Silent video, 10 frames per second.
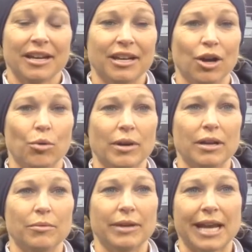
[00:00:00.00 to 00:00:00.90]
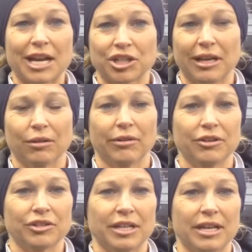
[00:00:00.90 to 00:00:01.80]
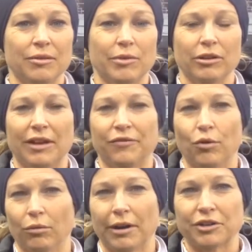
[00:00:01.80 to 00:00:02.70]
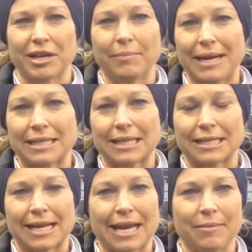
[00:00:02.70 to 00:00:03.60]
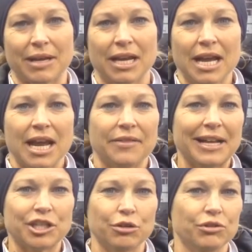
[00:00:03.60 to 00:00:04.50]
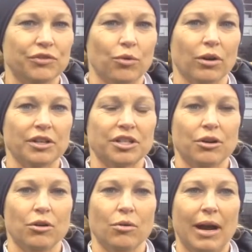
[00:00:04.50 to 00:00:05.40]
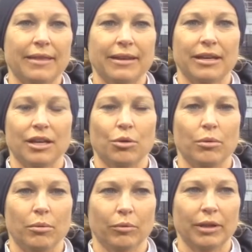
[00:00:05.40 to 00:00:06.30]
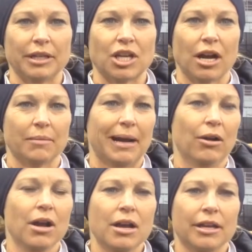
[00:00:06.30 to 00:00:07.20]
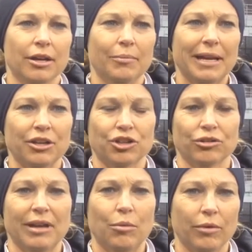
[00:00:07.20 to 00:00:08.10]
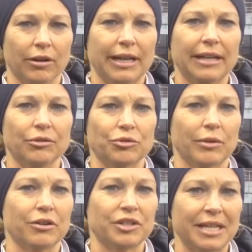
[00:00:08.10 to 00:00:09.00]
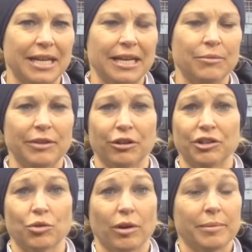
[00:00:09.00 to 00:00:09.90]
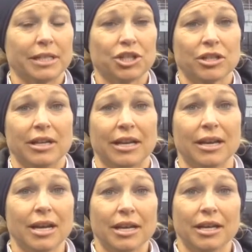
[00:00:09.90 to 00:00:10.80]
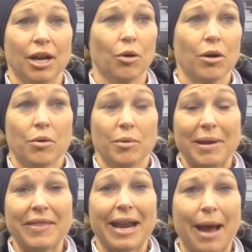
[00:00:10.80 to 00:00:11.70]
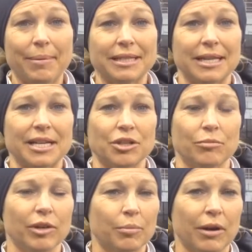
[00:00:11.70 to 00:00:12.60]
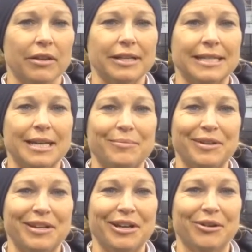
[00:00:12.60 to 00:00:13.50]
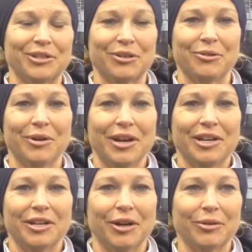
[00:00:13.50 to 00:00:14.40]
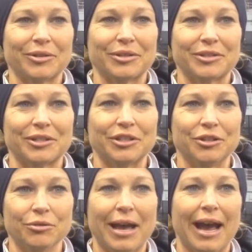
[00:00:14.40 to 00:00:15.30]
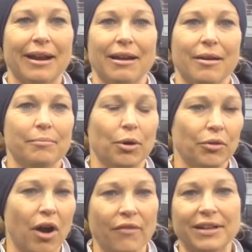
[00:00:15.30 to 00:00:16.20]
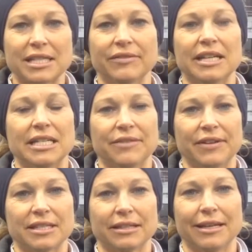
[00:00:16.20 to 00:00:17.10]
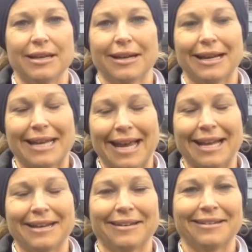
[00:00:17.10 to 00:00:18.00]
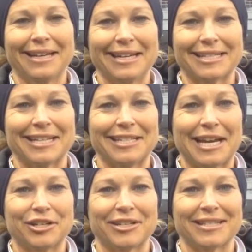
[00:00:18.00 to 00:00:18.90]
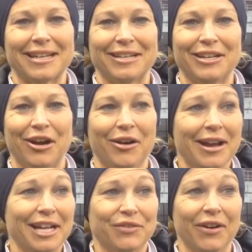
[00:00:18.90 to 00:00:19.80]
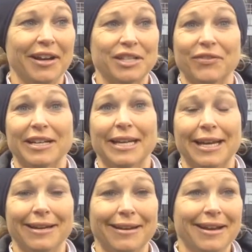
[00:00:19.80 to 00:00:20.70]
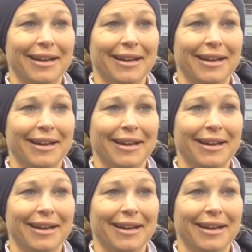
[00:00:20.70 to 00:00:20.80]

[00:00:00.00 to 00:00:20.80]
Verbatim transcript: You know, we, we cash a lot of runners in. We left four runners on base this game, and, and that's huge for us. So I think, you know, we really talk about, you know, making sure that we're getting those runners in when they're in scoring position. And, you know, we made that happen today. So I'm really proud of the team, you know, to, you know, to do that both offensively and defensively. Again, hitting's contagious, and you know it's fun. It's fun to hit.